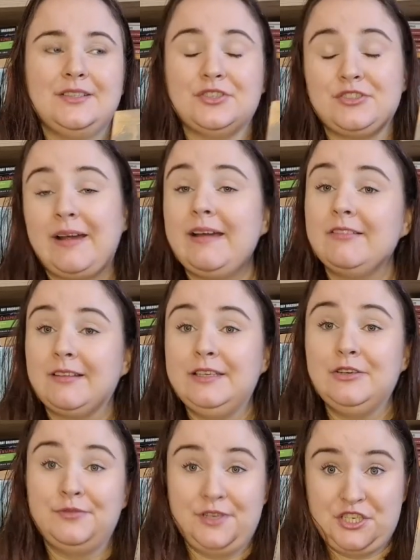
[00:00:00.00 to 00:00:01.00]
to try out a
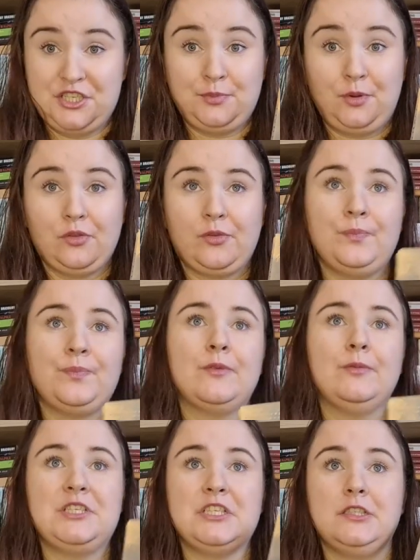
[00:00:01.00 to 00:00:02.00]
new fishing spot
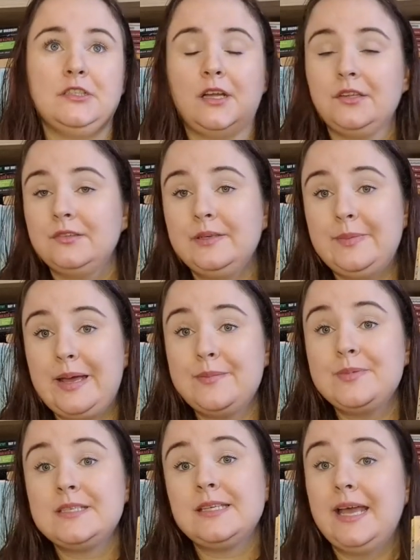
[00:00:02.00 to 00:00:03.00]
which is not on the maps